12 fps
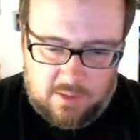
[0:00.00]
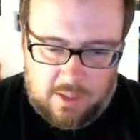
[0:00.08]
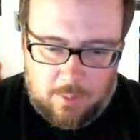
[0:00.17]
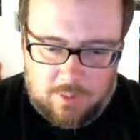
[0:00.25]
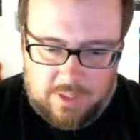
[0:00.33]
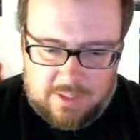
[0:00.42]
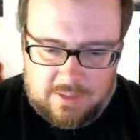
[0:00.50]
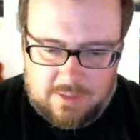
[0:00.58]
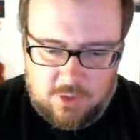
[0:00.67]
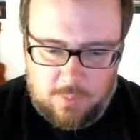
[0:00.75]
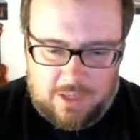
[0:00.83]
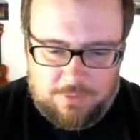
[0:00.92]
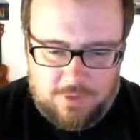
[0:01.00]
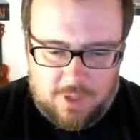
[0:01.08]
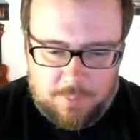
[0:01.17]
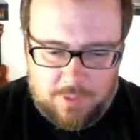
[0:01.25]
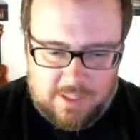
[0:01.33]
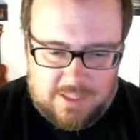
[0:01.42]
I would like to, but I feel
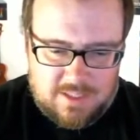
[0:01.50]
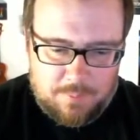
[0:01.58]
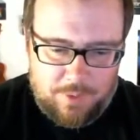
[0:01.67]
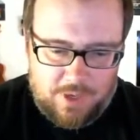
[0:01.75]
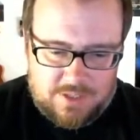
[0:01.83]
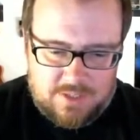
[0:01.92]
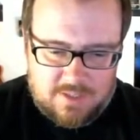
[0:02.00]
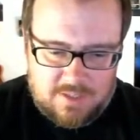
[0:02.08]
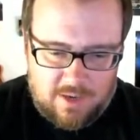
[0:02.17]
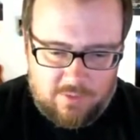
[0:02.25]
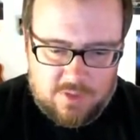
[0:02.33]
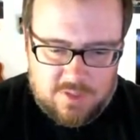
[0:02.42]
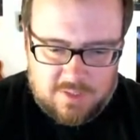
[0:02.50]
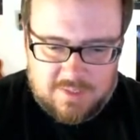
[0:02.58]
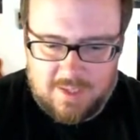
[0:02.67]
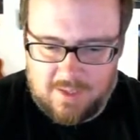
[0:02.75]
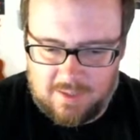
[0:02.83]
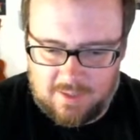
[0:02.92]
like playing as the boss is never as
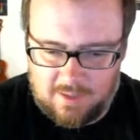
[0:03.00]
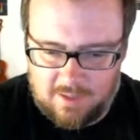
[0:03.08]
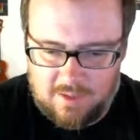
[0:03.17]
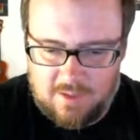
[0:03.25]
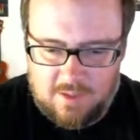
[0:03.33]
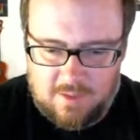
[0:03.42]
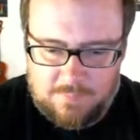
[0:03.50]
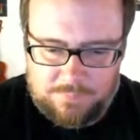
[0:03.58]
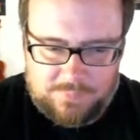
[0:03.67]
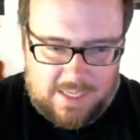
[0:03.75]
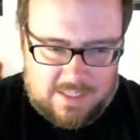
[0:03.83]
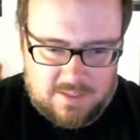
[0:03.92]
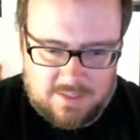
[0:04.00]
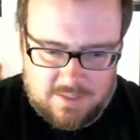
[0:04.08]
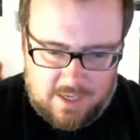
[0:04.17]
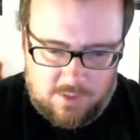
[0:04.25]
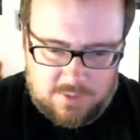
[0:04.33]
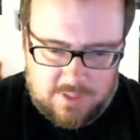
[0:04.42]
exciting as it
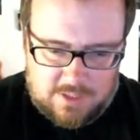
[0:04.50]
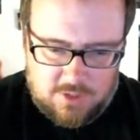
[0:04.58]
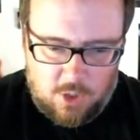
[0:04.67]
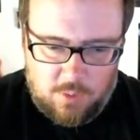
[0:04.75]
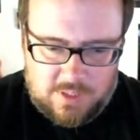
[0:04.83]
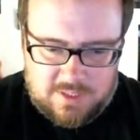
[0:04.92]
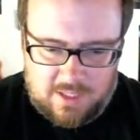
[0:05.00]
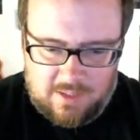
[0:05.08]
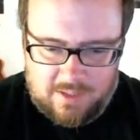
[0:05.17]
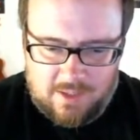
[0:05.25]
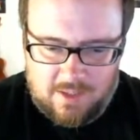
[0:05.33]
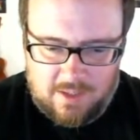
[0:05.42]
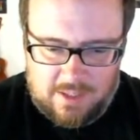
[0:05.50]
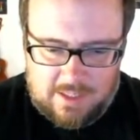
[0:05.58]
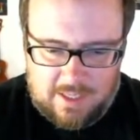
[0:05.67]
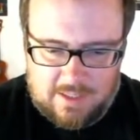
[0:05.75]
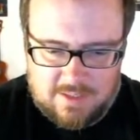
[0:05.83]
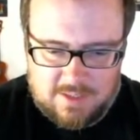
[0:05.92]
sounds. It's always kind of like, alright,
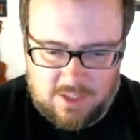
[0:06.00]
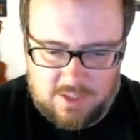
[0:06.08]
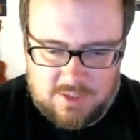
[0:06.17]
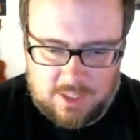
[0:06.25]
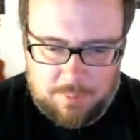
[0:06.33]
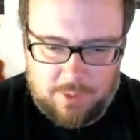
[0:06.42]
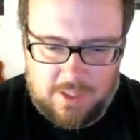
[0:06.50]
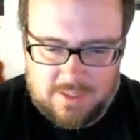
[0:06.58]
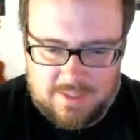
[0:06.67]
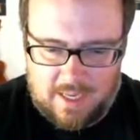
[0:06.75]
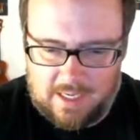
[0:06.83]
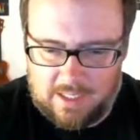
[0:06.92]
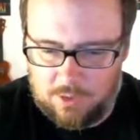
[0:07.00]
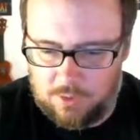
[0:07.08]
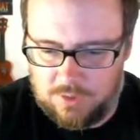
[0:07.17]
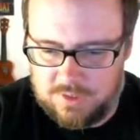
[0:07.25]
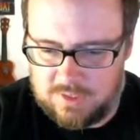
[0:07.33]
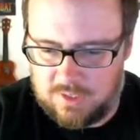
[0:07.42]
he kind of sucks. Like, playing as
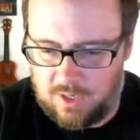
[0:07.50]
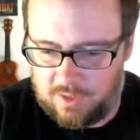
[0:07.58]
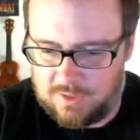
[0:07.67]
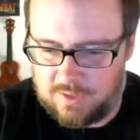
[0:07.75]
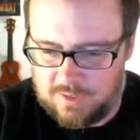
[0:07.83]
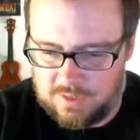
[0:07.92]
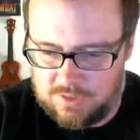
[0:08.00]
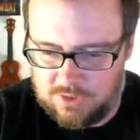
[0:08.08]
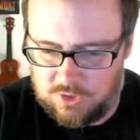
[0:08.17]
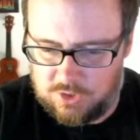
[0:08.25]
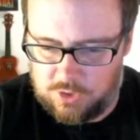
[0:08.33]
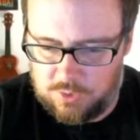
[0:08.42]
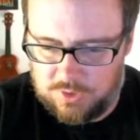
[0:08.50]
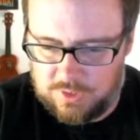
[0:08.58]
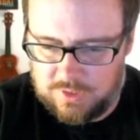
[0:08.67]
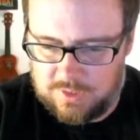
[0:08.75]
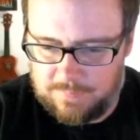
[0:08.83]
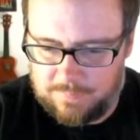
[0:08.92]
Idol sucks because he's just
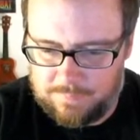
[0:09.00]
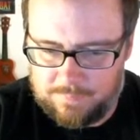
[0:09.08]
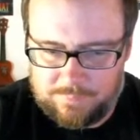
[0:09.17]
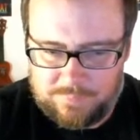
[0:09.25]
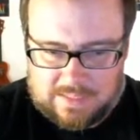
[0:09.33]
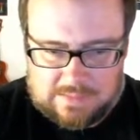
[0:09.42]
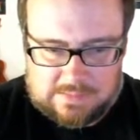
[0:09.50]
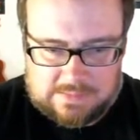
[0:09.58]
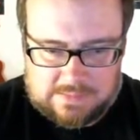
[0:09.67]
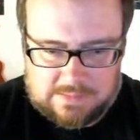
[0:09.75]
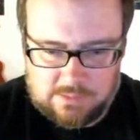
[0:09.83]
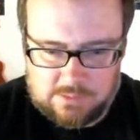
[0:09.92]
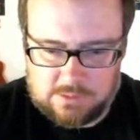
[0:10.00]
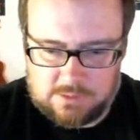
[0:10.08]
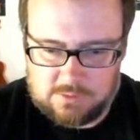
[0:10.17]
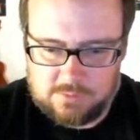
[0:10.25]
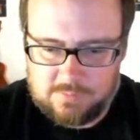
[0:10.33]
useless. Uh-oh.